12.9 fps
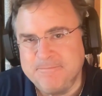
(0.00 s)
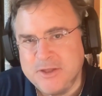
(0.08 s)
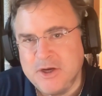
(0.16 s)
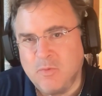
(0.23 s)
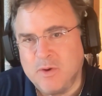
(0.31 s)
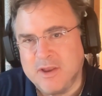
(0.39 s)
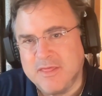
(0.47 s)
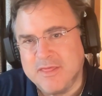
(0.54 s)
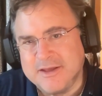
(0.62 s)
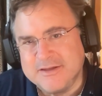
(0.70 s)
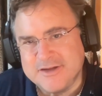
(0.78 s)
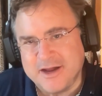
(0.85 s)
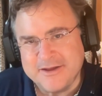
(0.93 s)
One of the
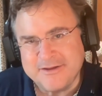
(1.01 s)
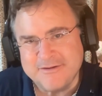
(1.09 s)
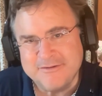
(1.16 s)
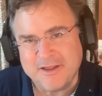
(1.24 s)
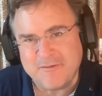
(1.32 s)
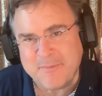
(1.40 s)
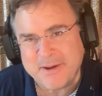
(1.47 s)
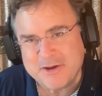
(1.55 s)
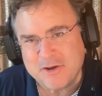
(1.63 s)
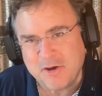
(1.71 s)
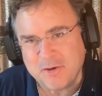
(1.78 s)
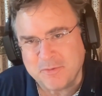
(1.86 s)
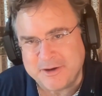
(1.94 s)
things that I love about
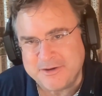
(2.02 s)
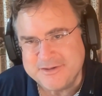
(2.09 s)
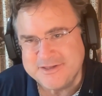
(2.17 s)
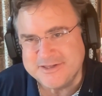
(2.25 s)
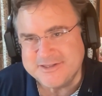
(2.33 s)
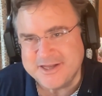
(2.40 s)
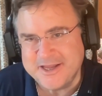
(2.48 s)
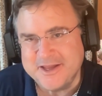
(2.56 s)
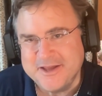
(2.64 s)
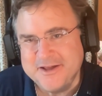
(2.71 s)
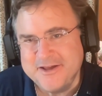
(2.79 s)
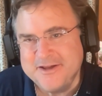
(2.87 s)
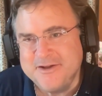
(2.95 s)
Cocoa Runners is they,
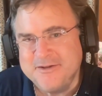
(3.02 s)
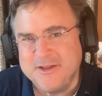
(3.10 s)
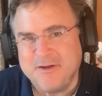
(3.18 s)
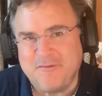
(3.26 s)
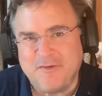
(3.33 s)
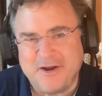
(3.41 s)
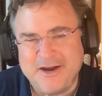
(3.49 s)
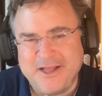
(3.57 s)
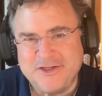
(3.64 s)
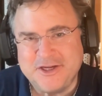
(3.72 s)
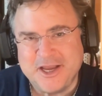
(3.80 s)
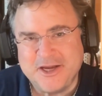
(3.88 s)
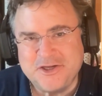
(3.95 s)
fun and
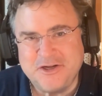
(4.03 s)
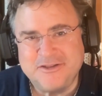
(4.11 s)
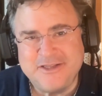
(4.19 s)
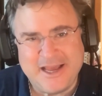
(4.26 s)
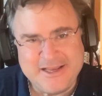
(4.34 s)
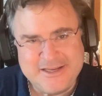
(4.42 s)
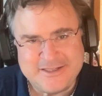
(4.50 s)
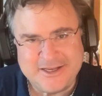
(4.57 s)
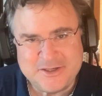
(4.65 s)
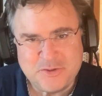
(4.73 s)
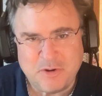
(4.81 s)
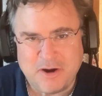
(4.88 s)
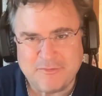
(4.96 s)
educational
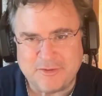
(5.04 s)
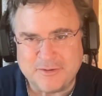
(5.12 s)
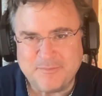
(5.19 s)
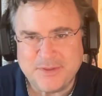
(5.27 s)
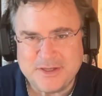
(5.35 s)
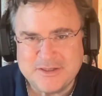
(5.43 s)
tastings you offer.